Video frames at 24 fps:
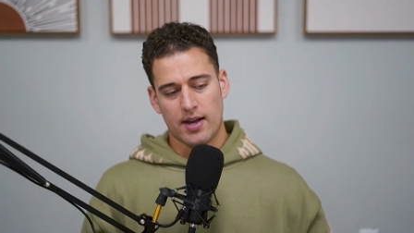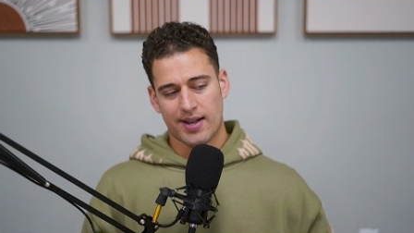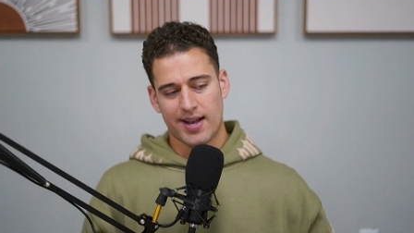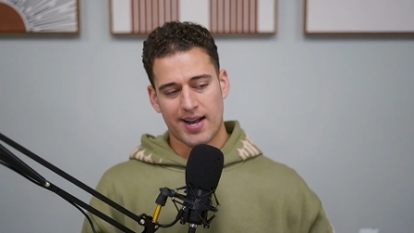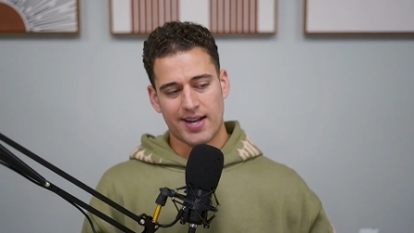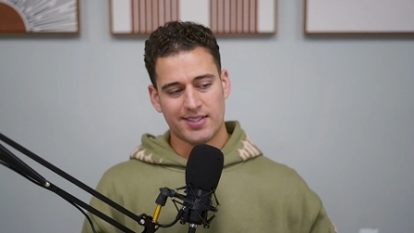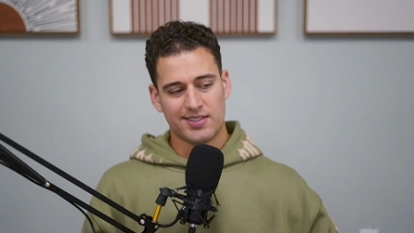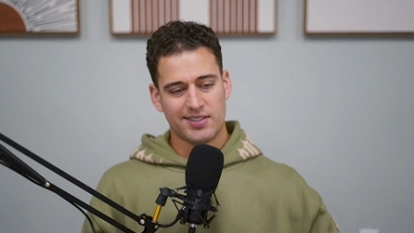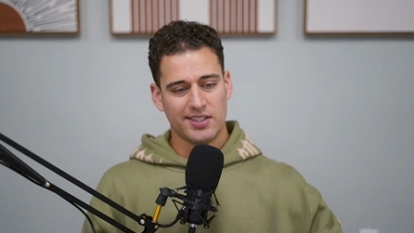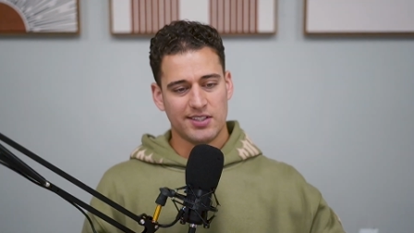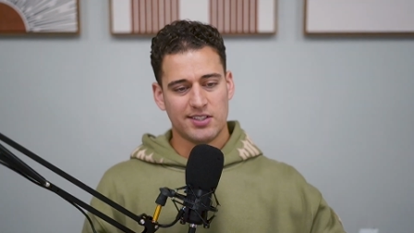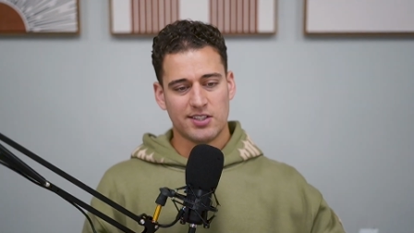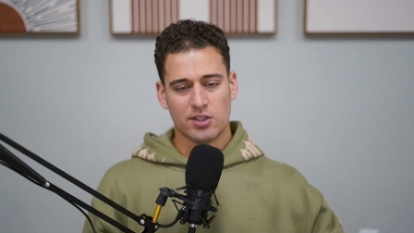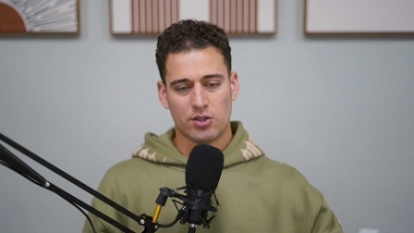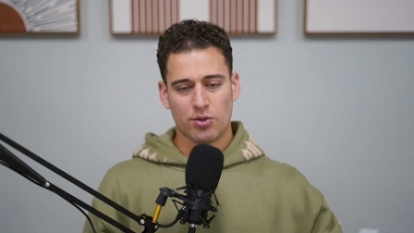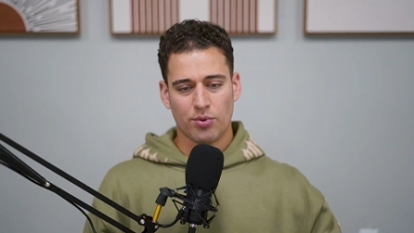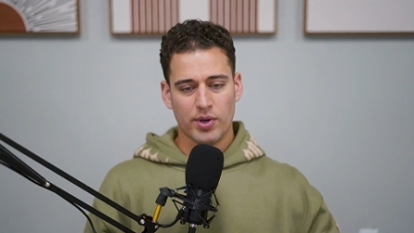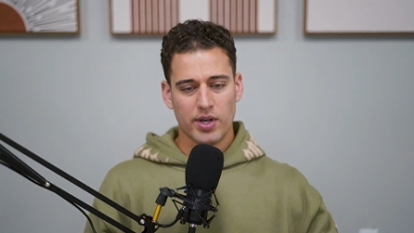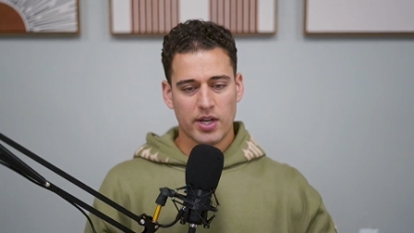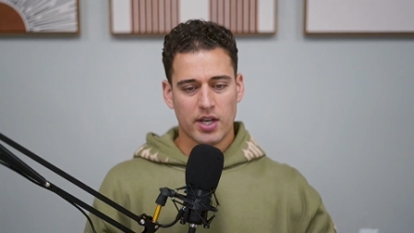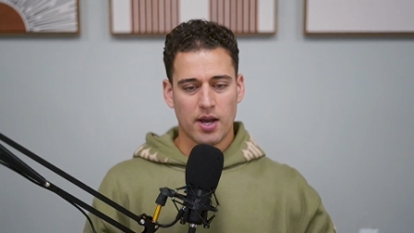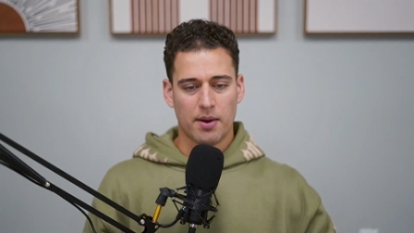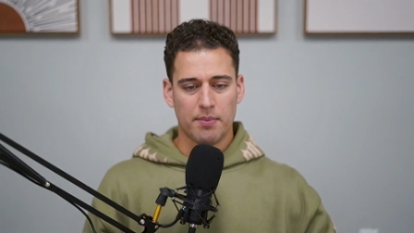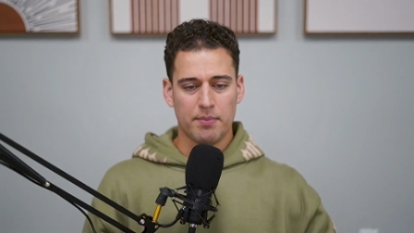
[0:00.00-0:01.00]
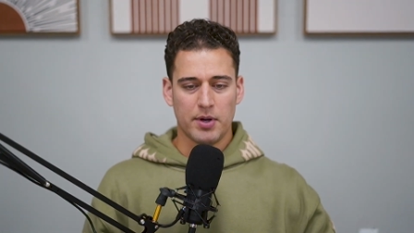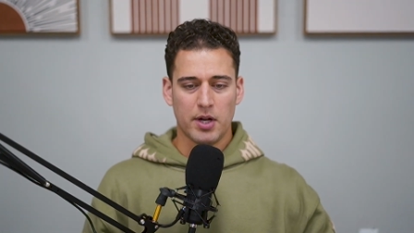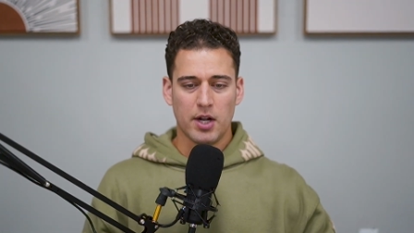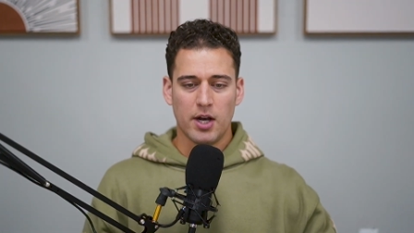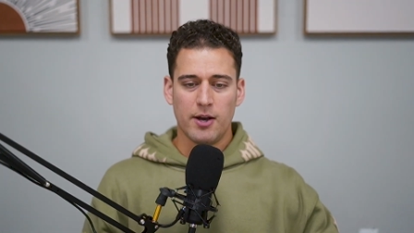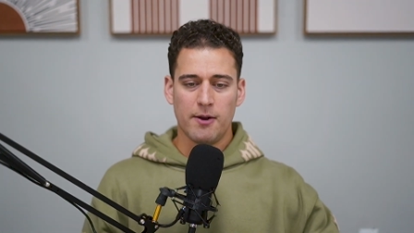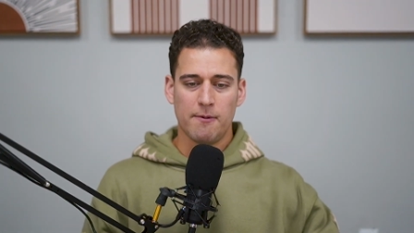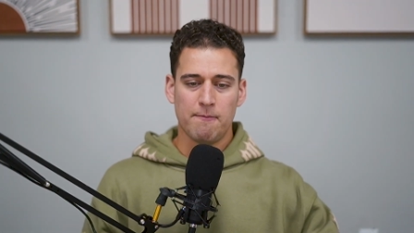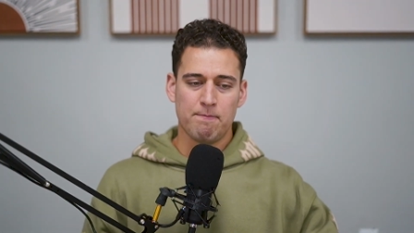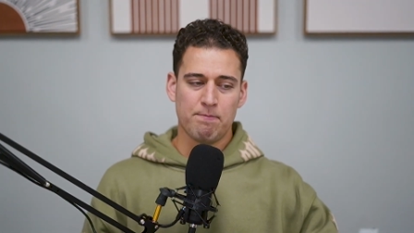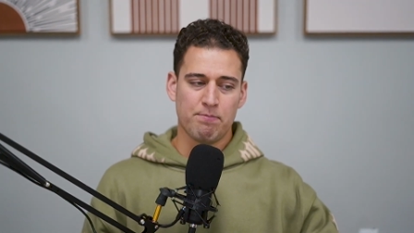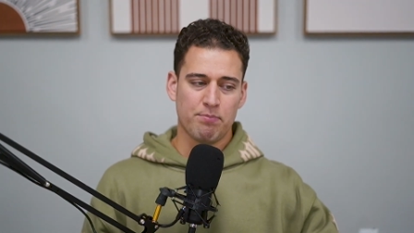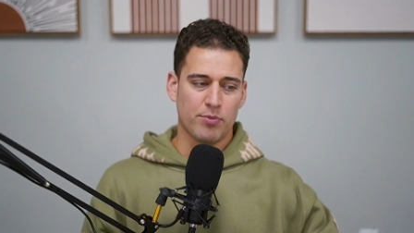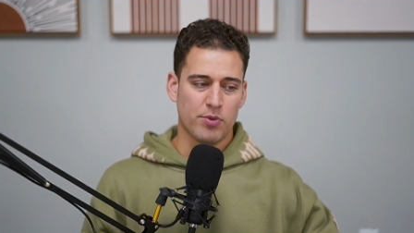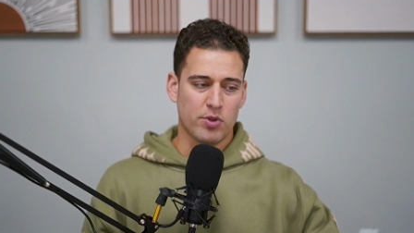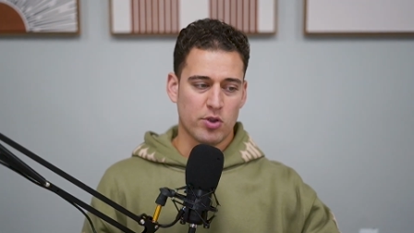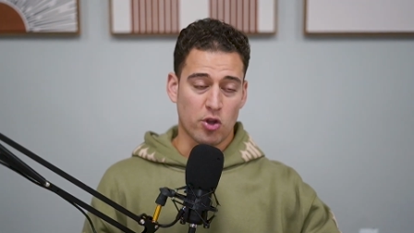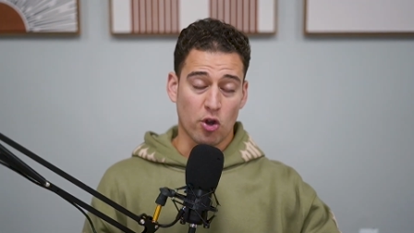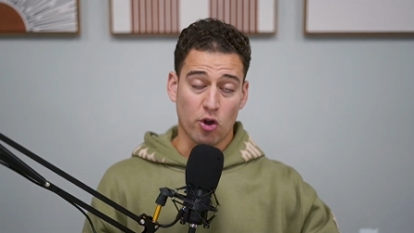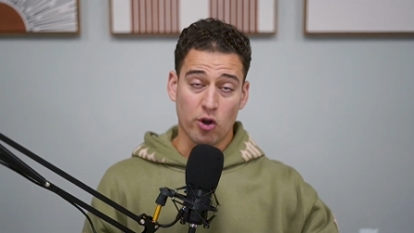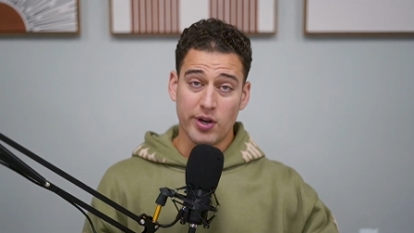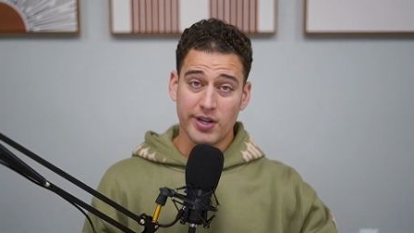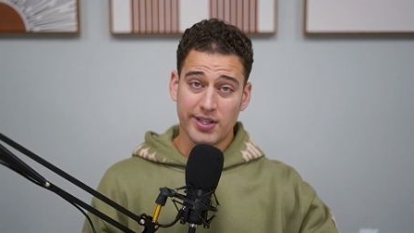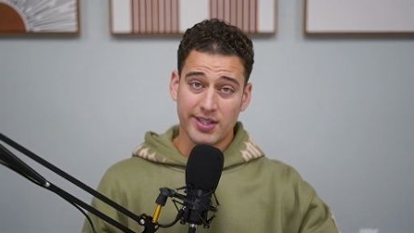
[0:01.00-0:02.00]
got season 3 coming up
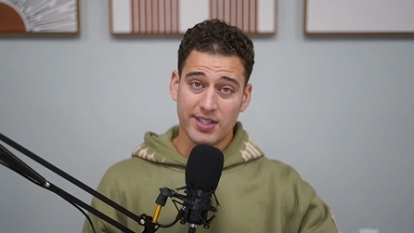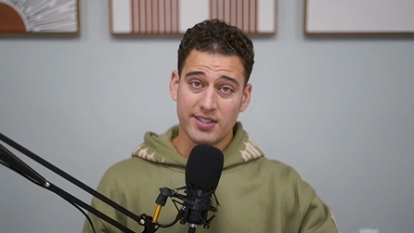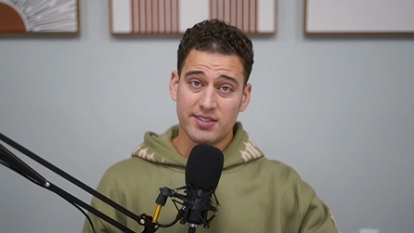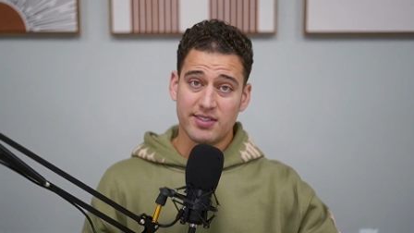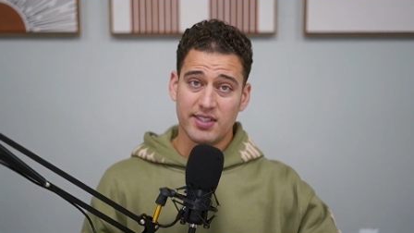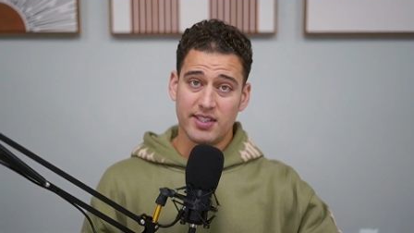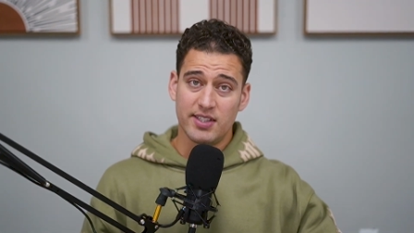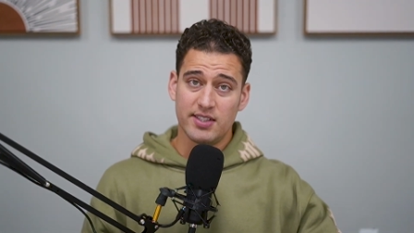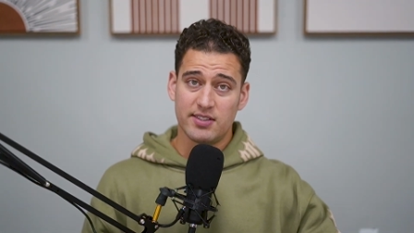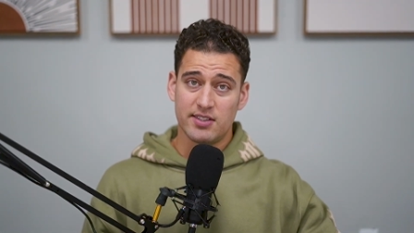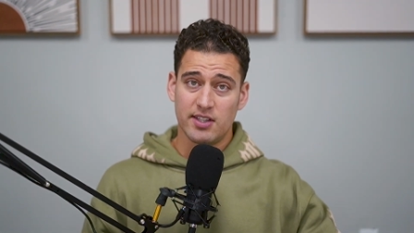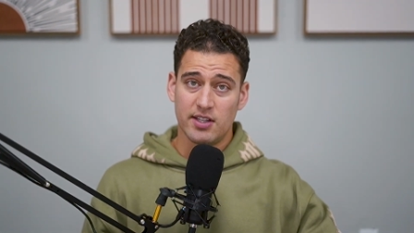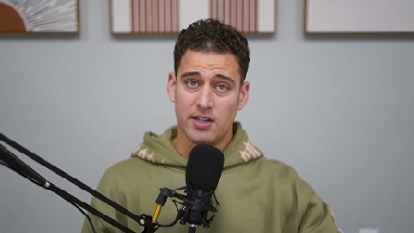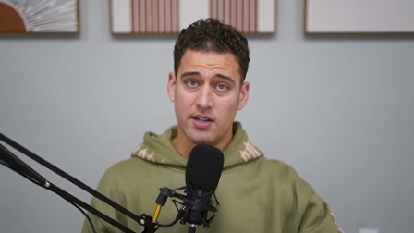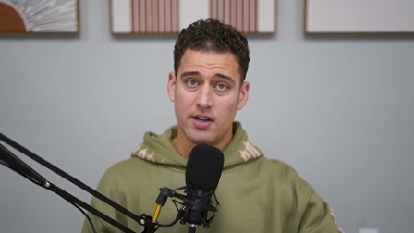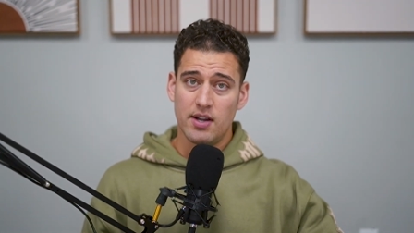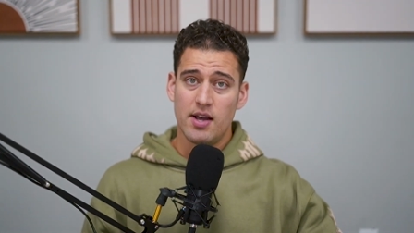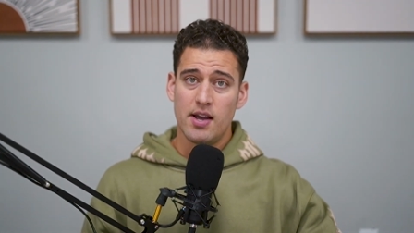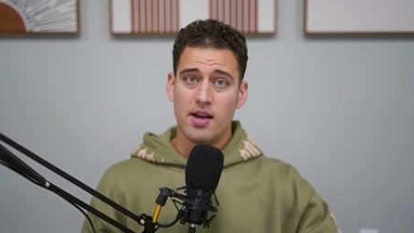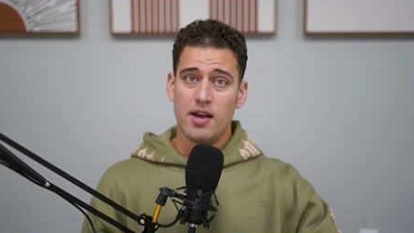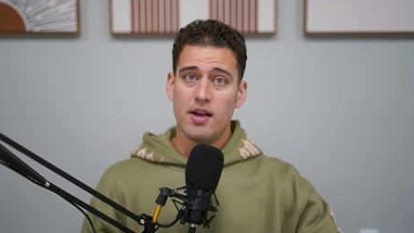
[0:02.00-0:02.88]
during the season.